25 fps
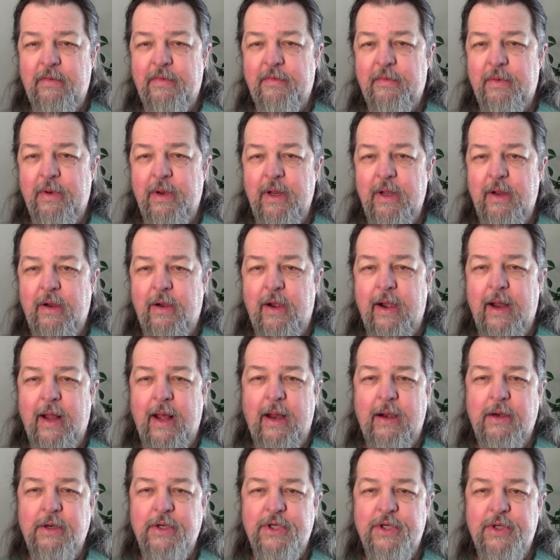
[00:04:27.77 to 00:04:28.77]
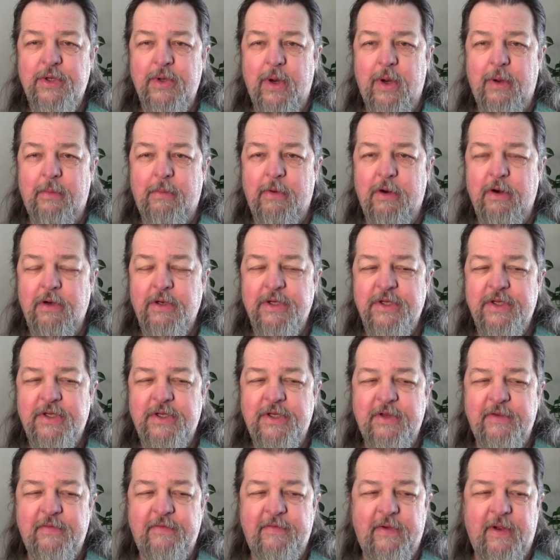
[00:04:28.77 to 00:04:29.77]
$300 to an
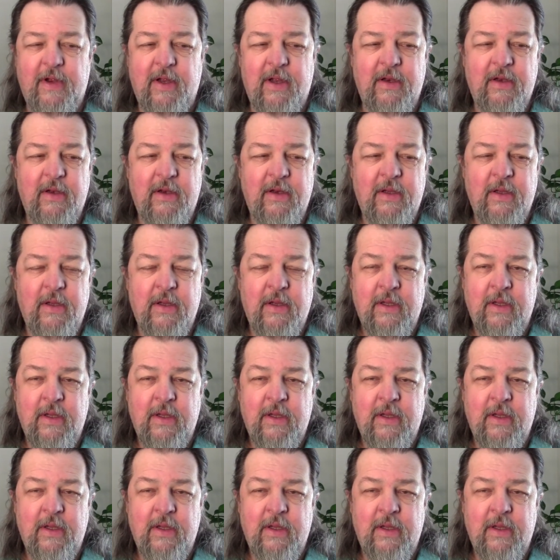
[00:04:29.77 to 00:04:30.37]
emergency fund